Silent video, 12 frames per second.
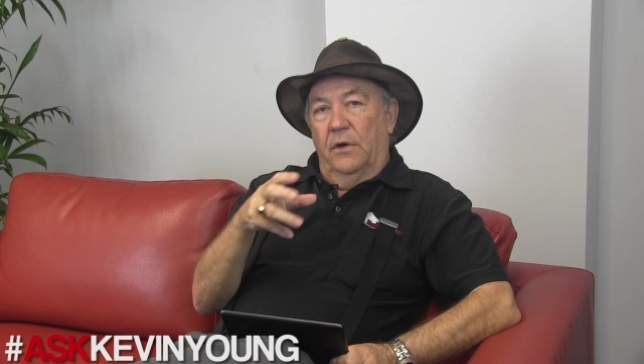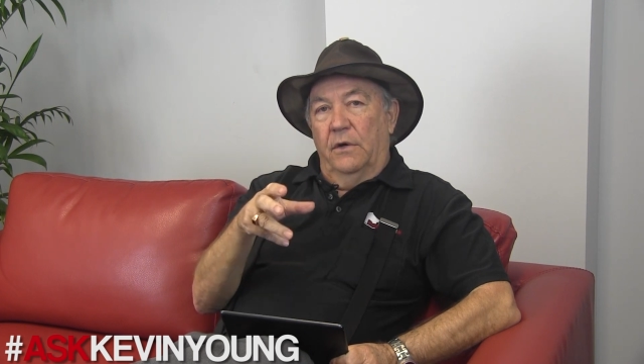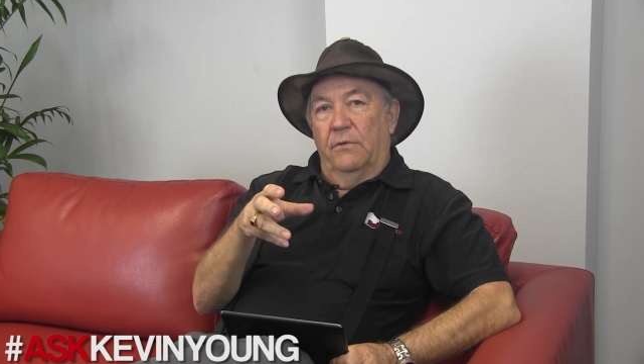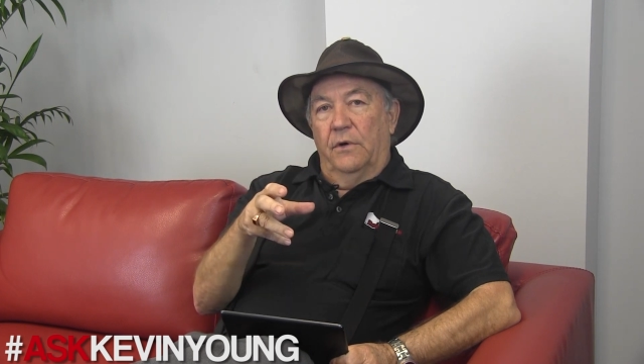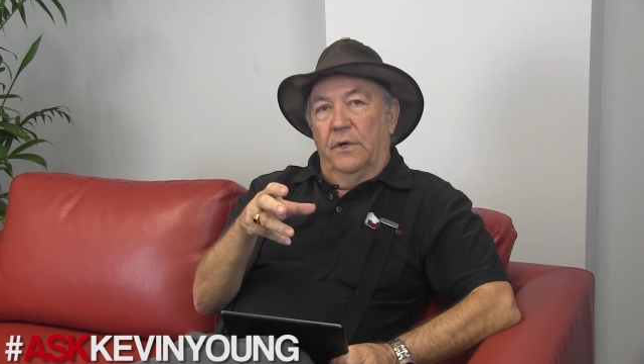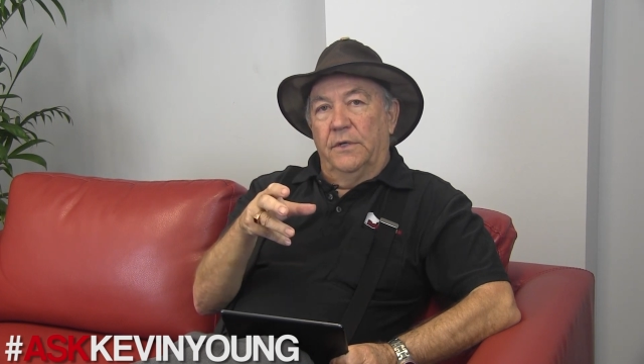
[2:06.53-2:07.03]

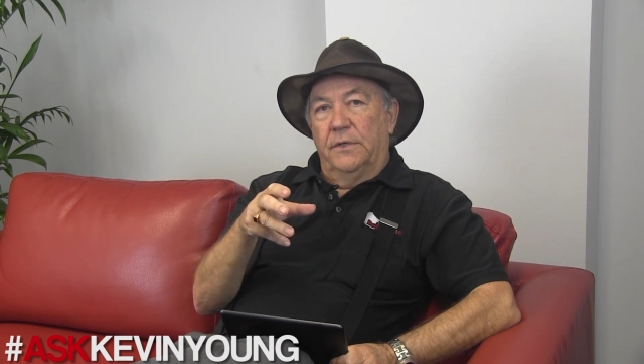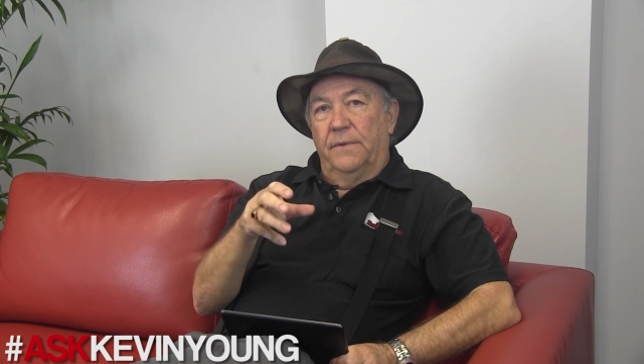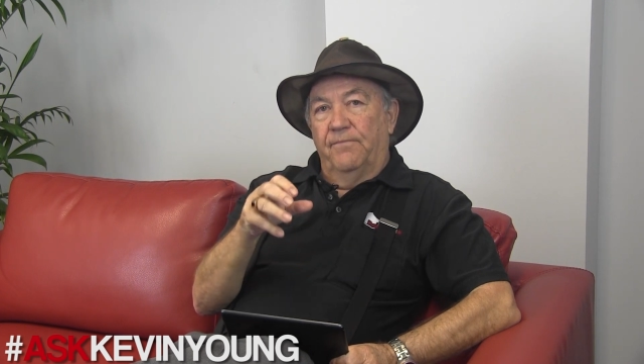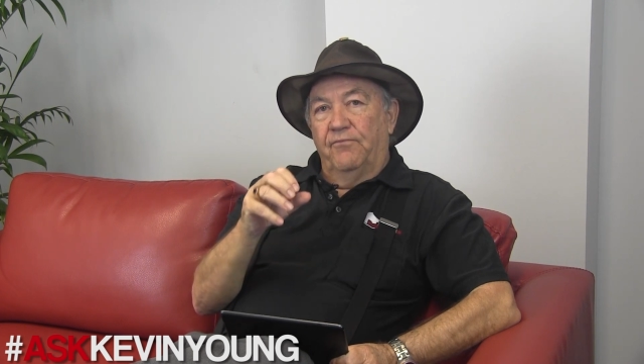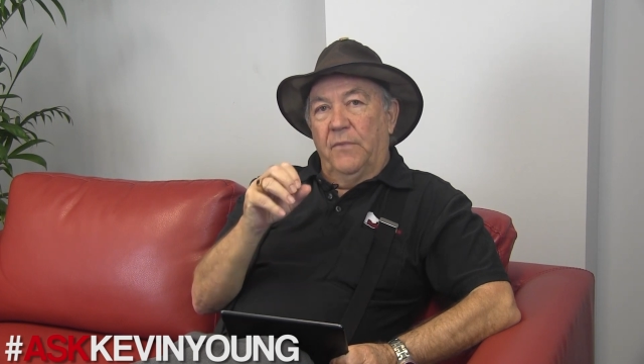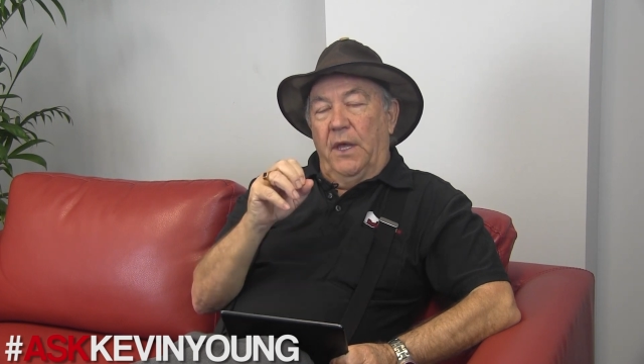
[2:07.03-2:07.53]
high-rise
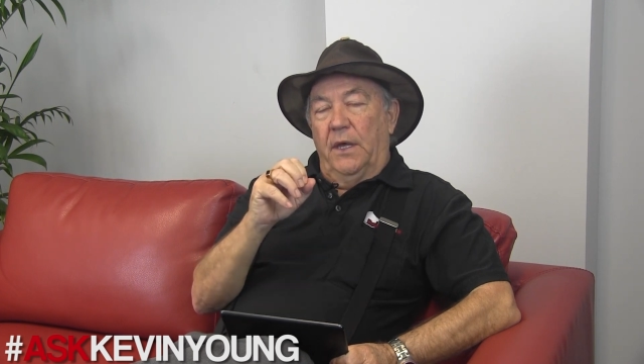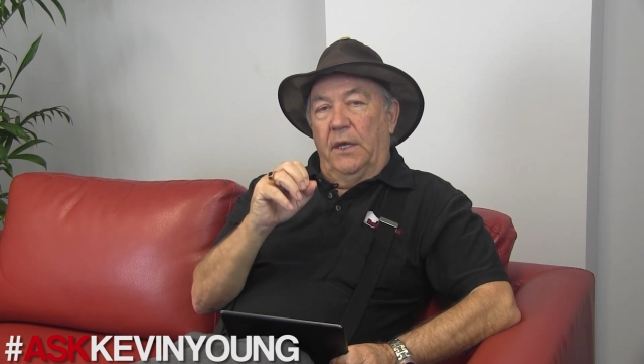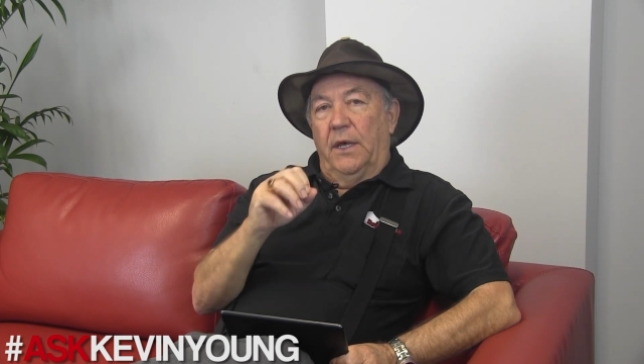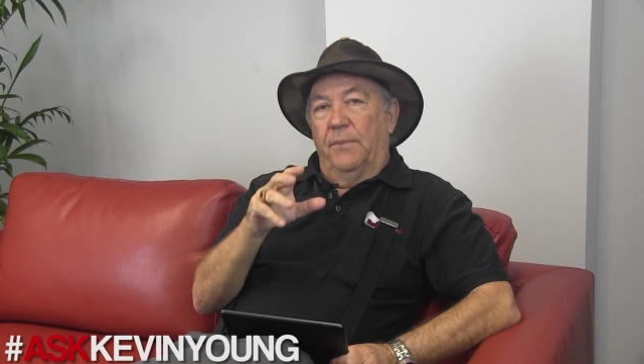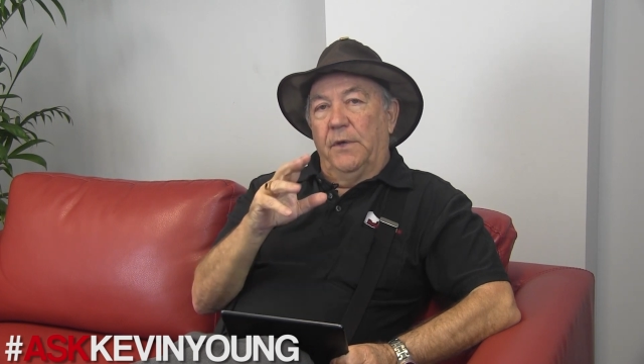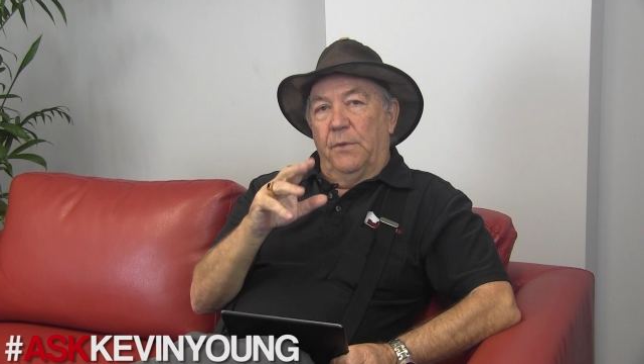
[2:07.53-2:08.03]

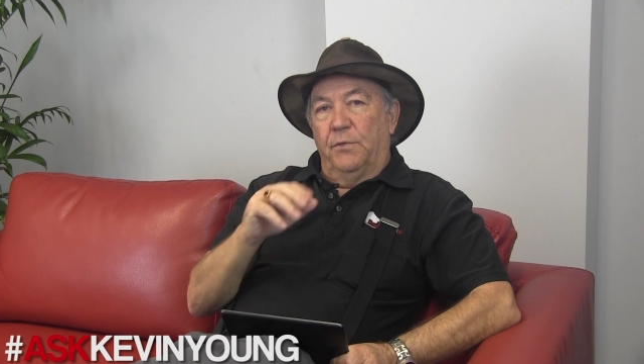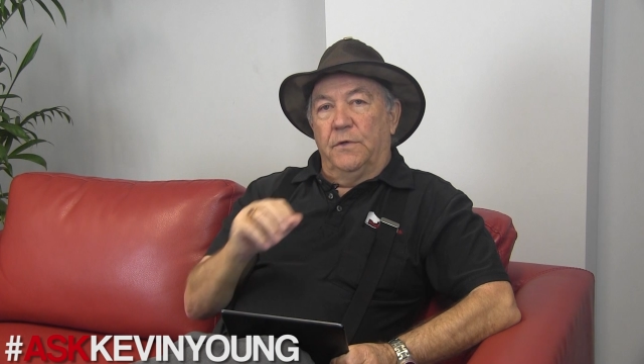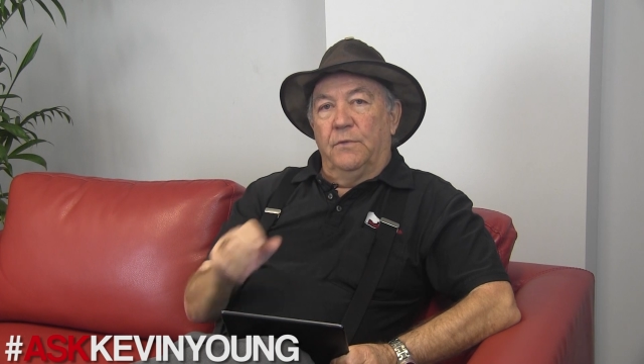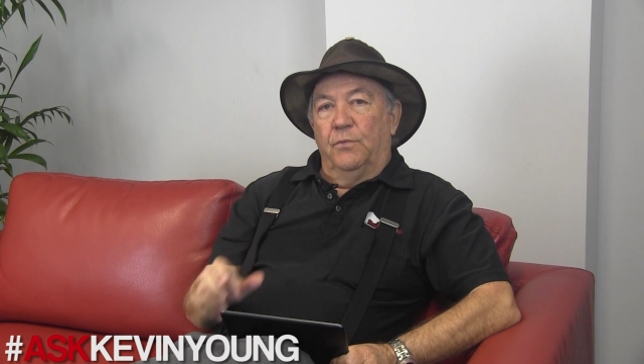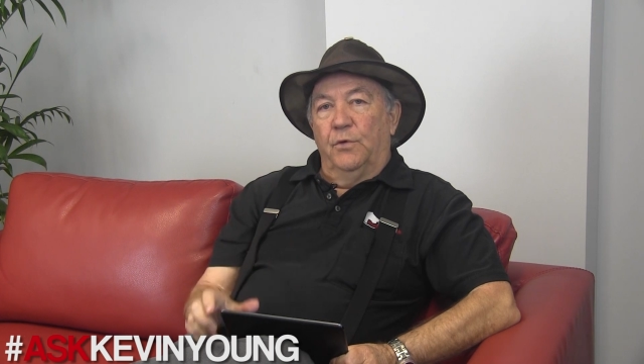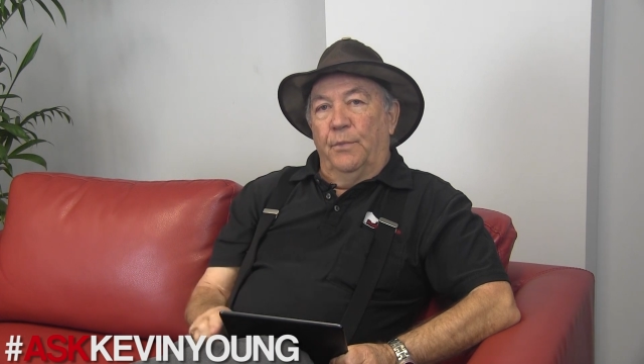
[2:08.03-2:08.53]
and coming up
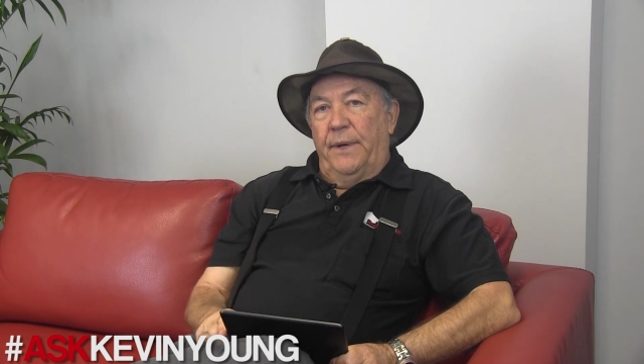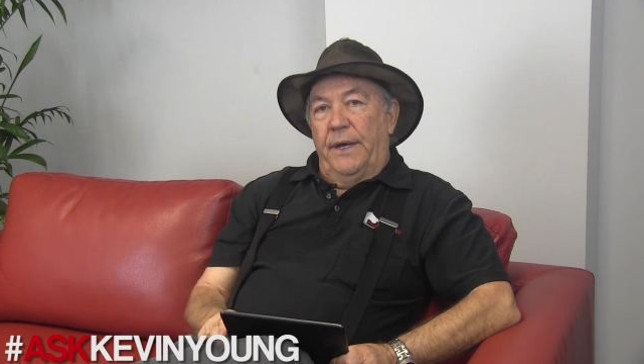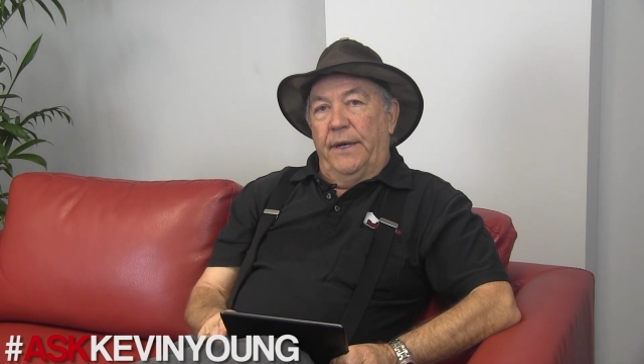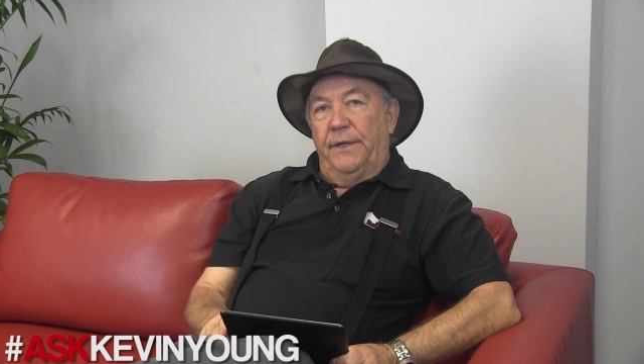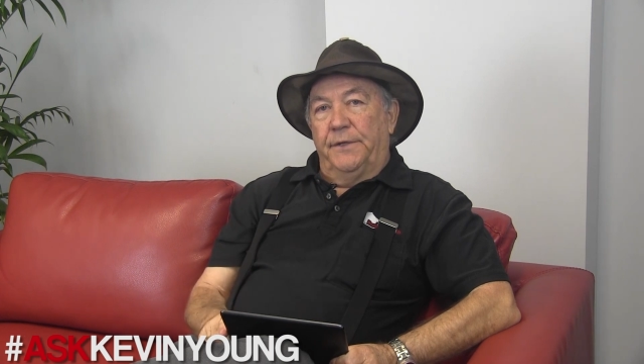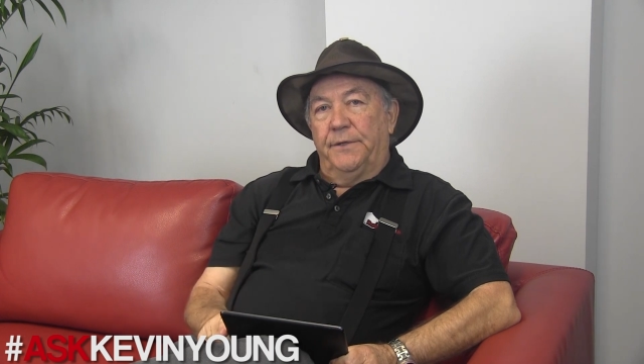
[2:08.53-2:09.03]
with some real
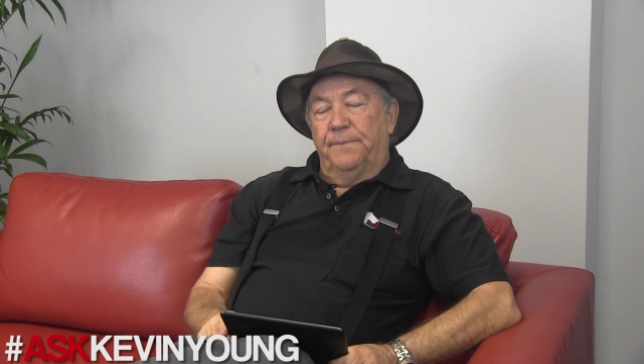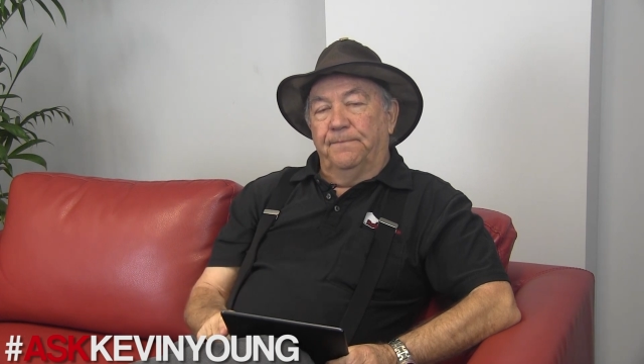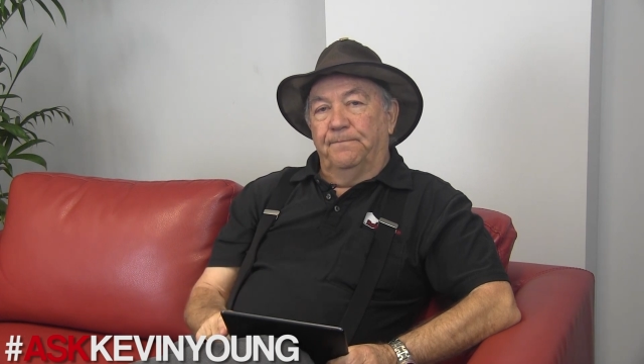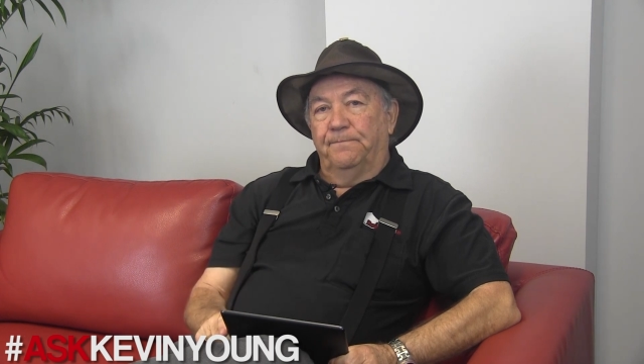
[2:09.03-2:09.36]
bargains.